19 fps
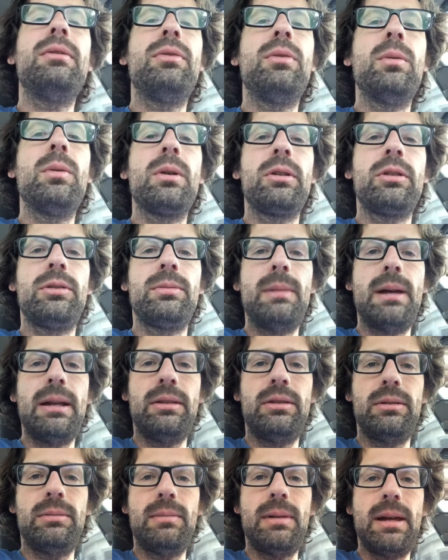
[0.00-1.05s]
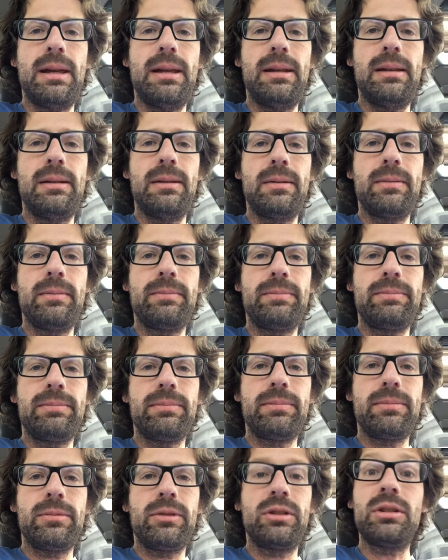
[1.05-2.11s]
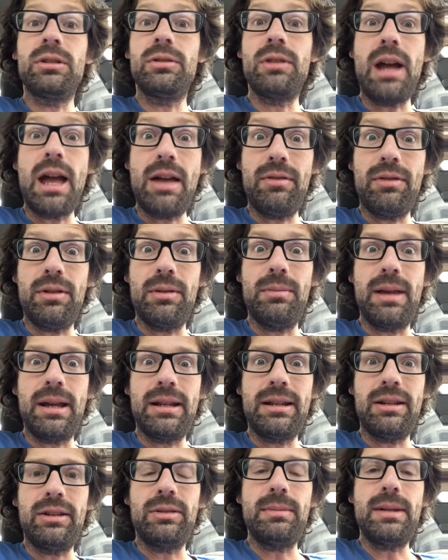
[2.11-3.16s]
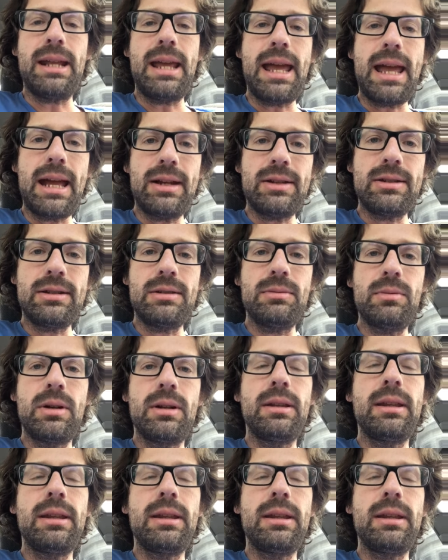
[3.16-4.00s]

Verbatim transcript: force, my my survival mechanism in action where